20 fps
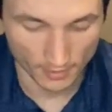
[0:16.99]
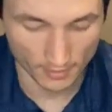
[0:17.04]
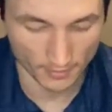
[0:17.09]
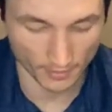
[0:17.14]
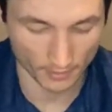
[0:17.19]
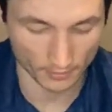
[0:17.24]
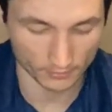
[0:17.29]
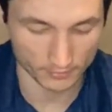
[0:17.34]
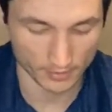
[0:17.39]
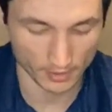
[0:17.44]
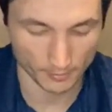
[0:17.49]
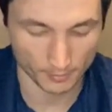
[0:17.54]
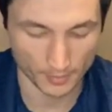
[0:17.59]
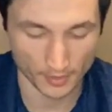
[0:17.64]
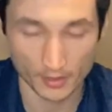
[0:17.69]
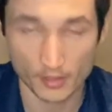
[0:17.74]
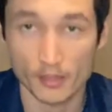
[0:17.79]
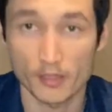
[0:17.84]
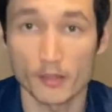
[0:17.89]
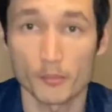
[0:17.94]
That'll
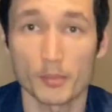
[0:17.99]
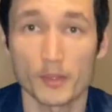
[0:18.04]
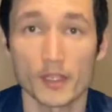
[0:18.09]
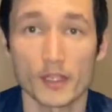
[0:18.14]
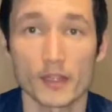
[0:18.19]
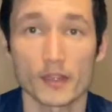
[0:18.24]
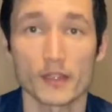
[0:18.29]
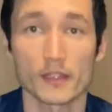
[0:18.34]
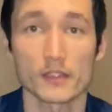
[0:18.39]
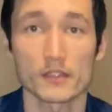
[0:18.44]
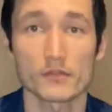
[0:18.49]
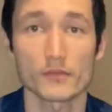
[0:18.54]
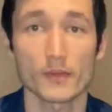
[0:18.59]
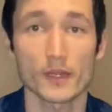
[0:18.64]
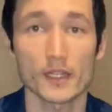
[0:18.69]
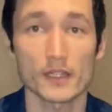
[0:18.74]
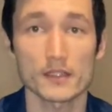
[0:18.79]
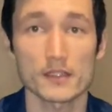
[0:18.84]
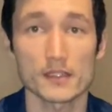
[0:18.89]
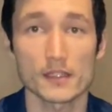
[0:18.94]
typically be in this
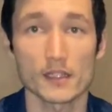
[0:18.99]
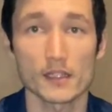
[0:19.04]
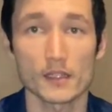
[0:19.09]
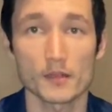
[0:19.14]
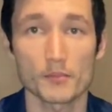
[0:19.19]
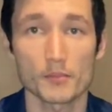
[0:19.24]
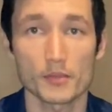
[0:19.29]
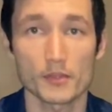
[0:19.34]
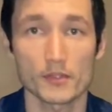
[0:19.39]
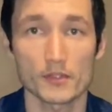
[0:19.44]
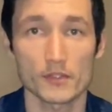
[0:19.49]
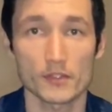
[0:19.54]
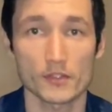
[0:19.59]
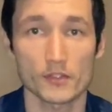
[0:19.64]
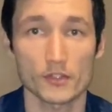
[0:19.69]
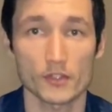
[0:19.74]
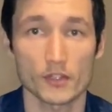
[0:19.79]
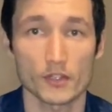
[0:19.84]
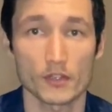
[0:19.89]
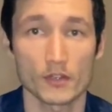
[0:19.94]
ring-seated
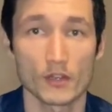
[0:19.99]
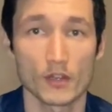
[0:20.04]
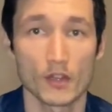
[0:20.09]
position.